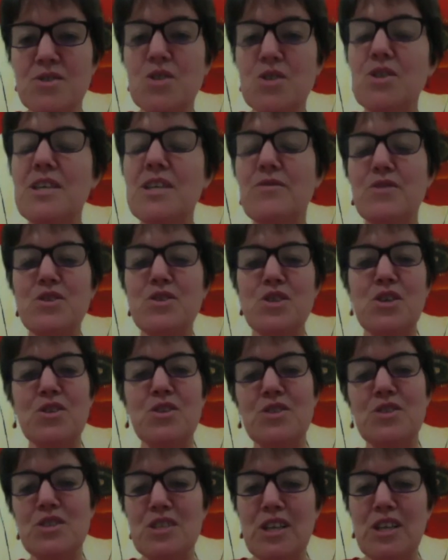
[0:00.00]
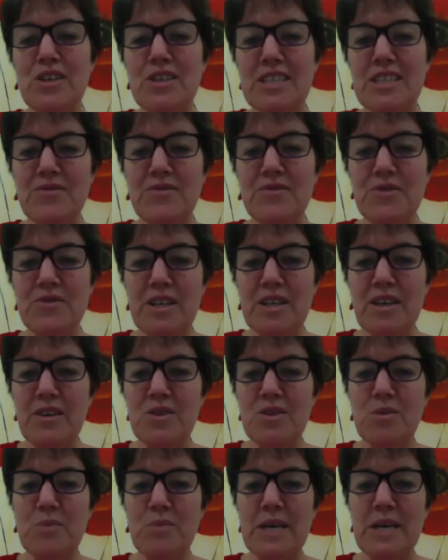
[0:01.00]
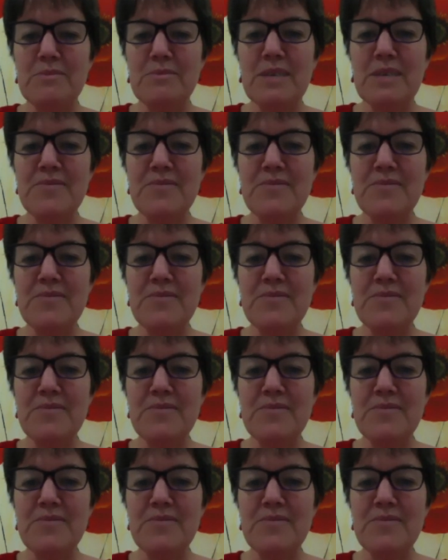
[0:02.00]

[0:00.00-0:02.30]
2 different journalists locally for the local paper,